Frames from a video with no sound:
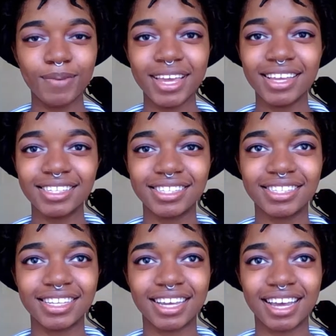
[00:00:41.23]

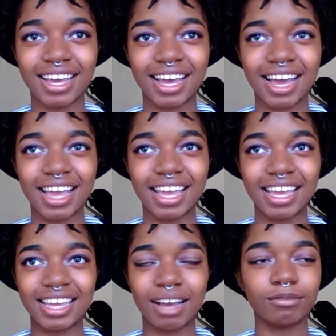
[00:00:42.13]
Piece,
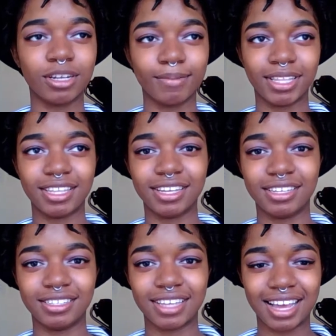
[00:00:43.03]
I'm trying to make
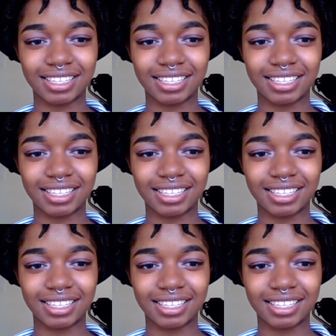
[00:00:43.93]
these